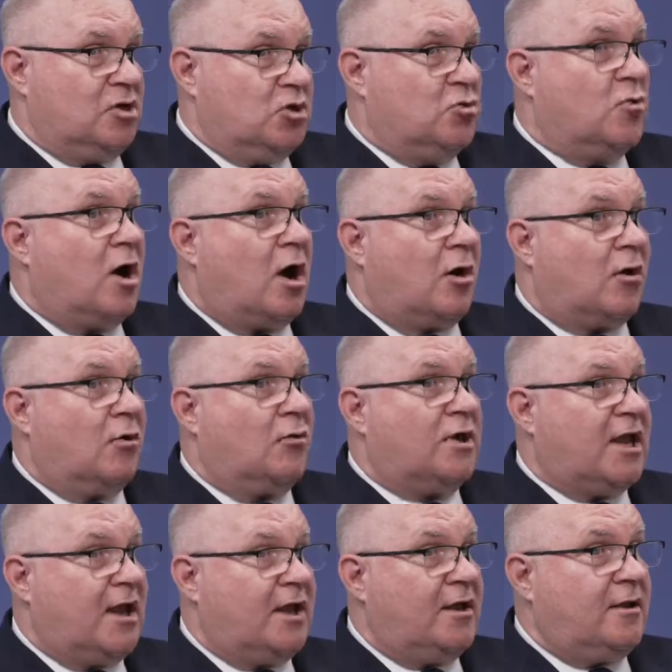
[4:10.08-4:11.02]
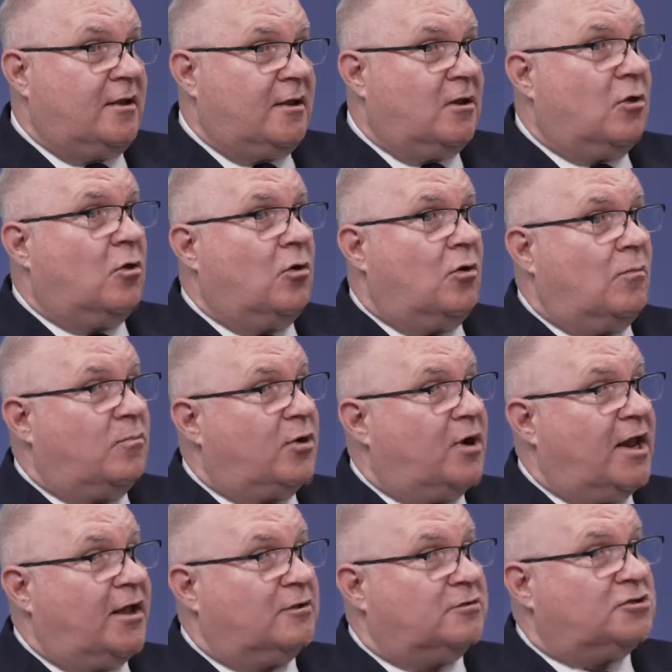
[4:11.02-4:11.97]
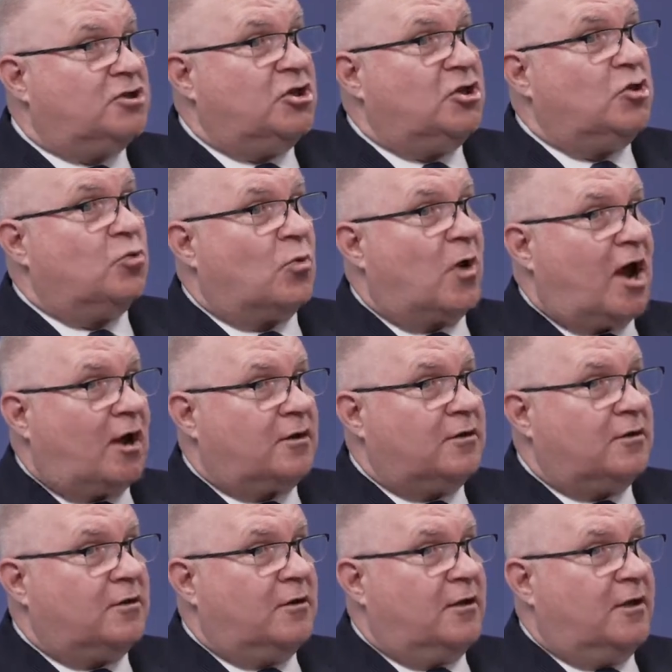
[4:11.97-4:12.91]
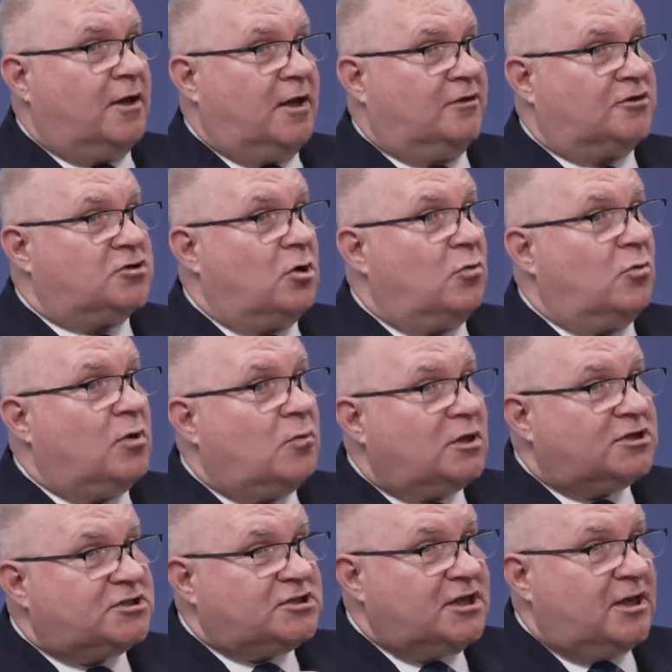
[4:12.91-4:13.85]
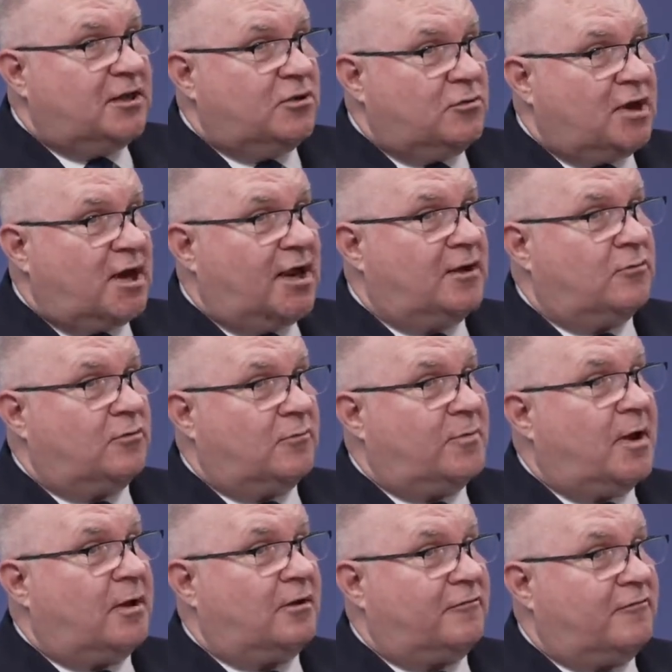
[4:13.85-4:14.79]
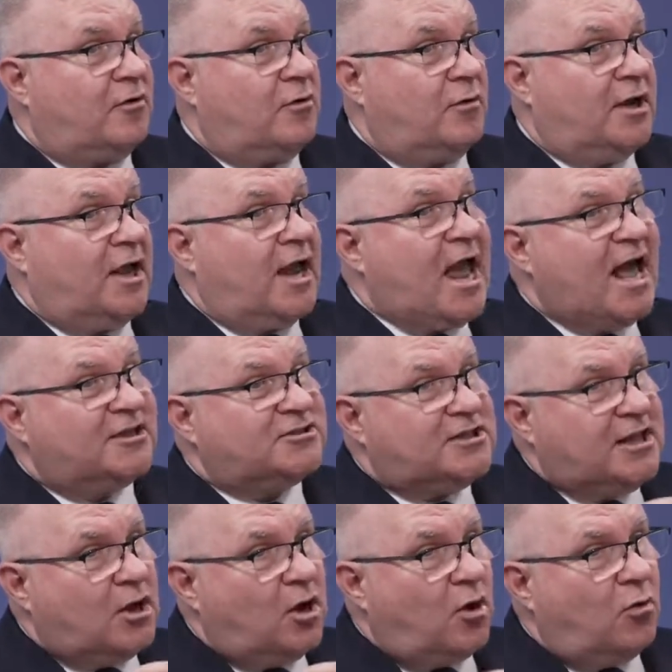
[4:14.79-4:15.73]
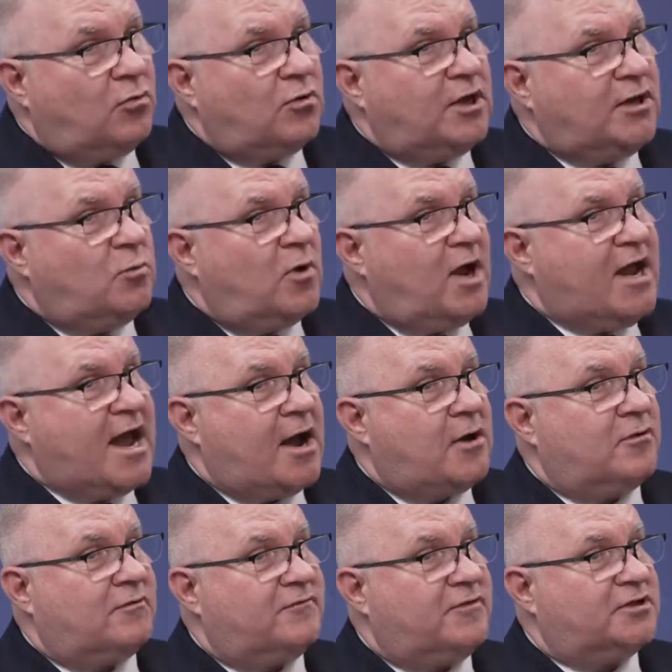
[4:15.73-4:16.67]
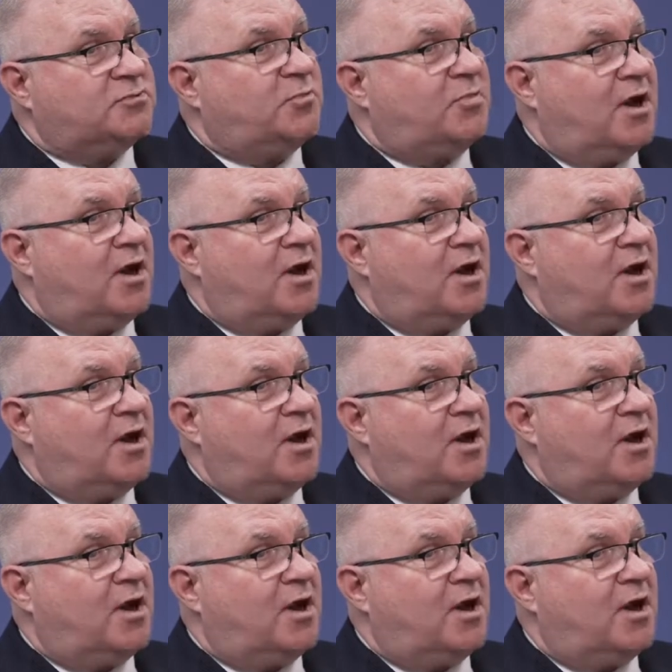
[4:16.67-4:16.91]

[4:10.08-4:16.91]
UROK, mm-hmm. pronounced UROK. Mm-hmm. And so we want to see a United Republic of Korea as the only way out of this mm-hmm.